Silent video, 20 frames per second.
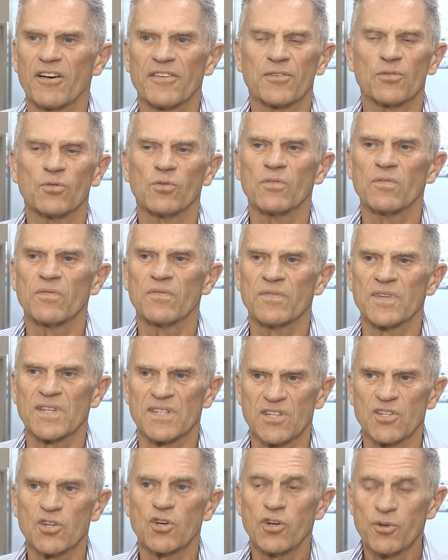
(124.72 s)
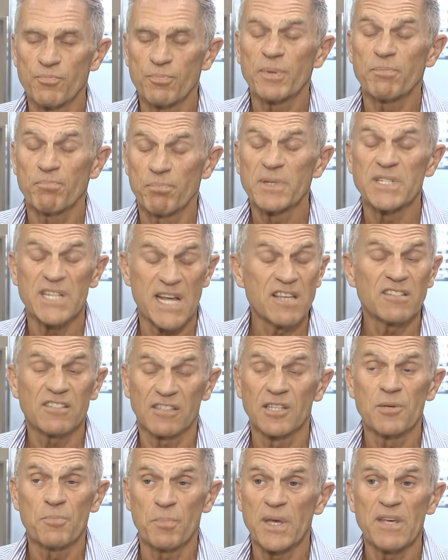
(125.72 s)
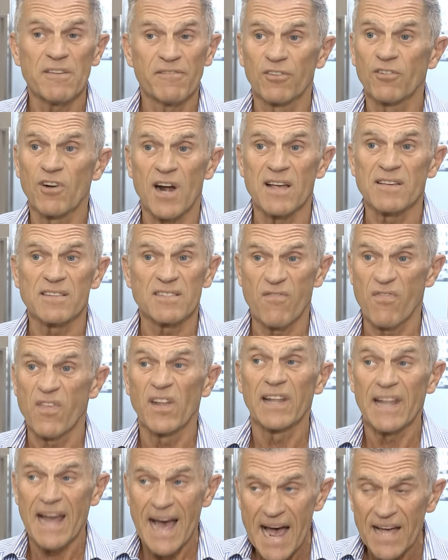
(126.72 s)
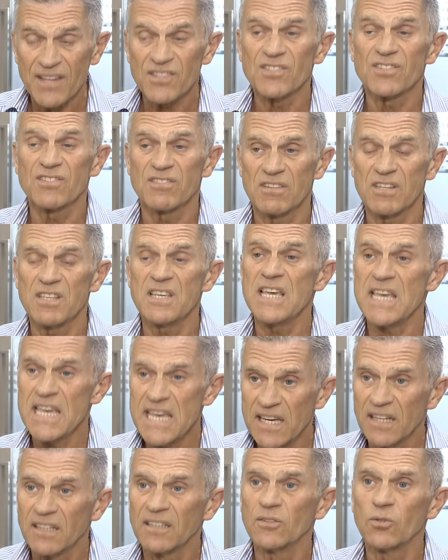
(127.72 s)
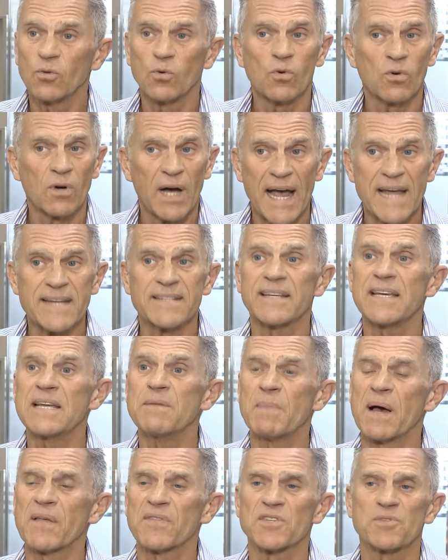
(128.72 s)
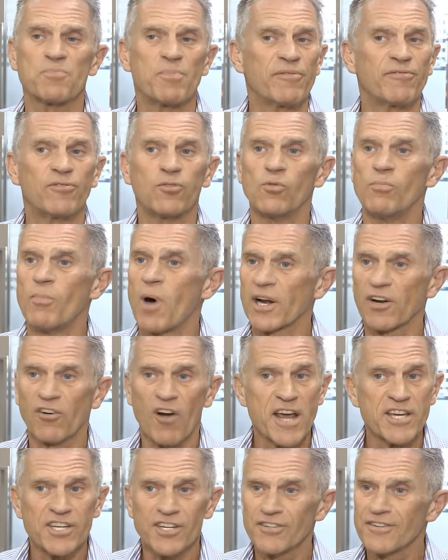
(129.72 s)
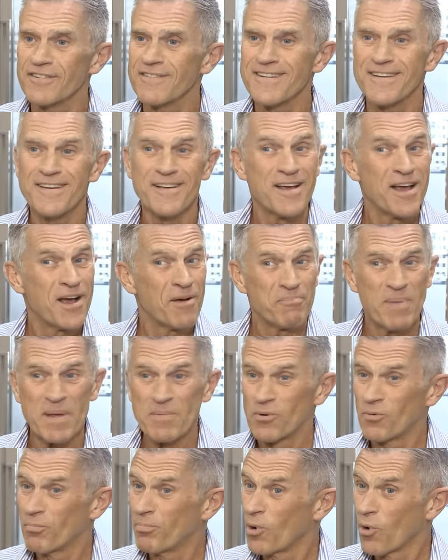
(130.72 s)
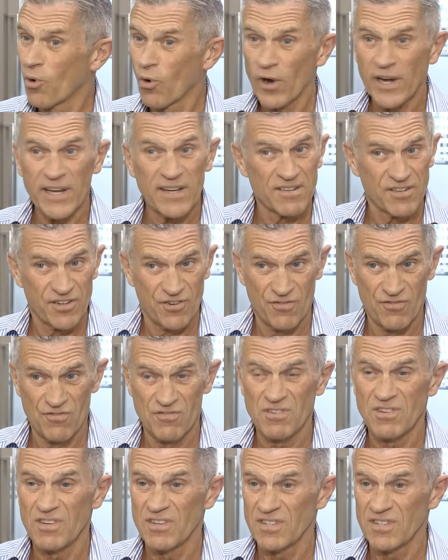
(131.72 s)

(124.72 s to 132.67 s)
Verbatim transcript: thought this could be, potentially be for us the last year or eighteen months before migration, people pouring into New